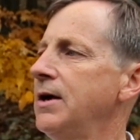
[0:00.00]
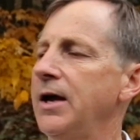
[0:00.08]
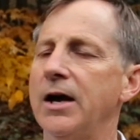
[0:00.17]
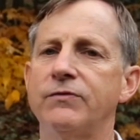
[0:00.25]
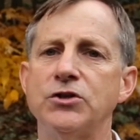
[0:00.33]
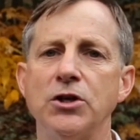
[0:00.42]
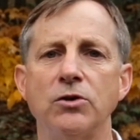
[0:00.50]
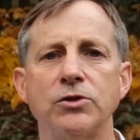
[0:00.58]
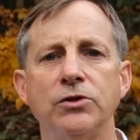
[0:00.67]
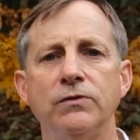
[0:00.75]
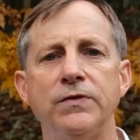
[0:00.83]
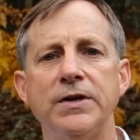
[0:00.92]
F G zero
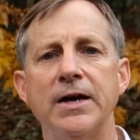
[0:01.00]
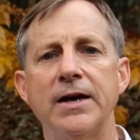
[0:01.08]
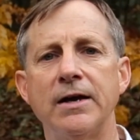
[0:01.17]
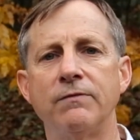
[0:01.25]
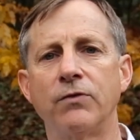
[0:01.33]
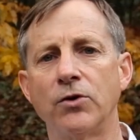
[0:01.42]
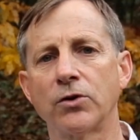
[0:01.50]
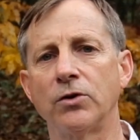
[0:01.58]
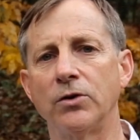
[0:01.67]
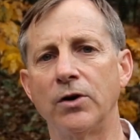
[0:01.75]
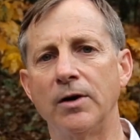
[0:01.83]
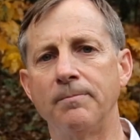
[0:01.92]
two V A
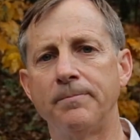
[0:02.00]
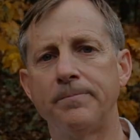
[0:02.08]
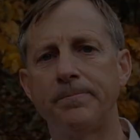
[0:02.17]
vertical arm.